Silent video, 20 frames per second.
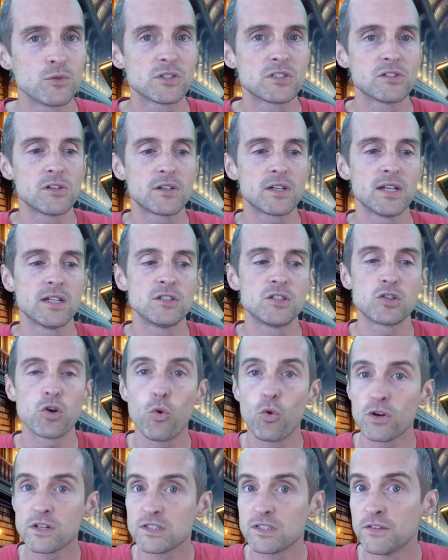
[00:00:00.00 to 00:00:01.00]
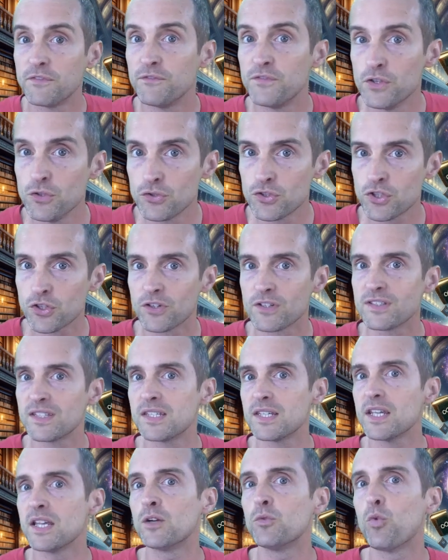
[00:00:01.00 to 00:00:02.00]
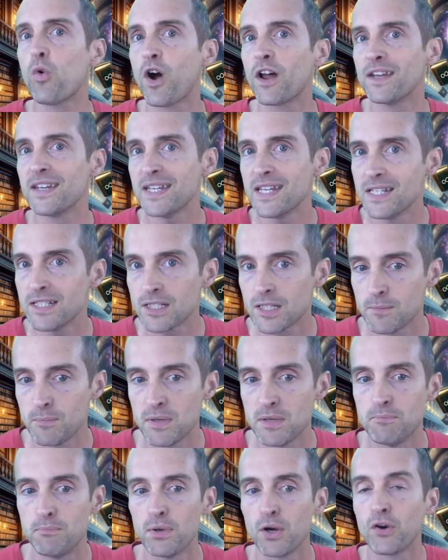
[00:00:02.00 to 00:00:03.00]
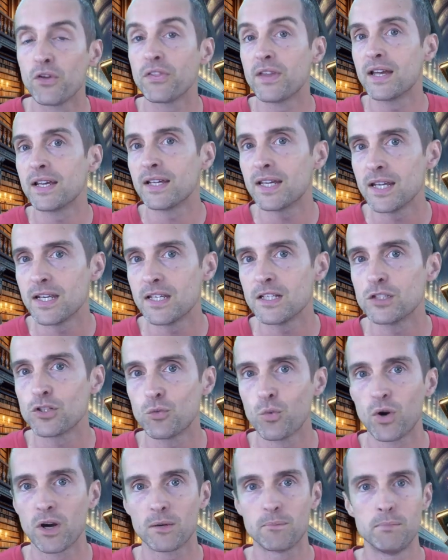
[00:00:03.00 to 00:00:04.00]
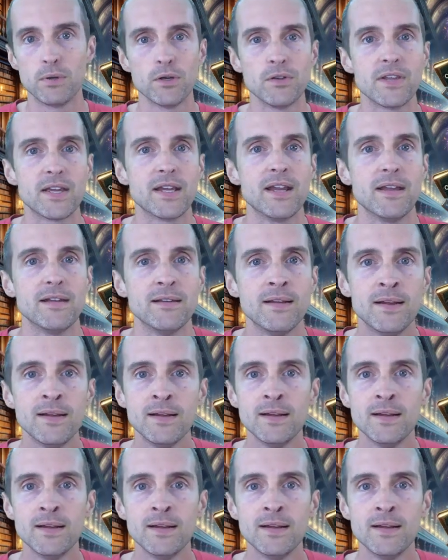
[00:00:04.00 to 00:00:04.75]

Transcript: was looking towards the future and seeing what needs to be built and getting to work building it.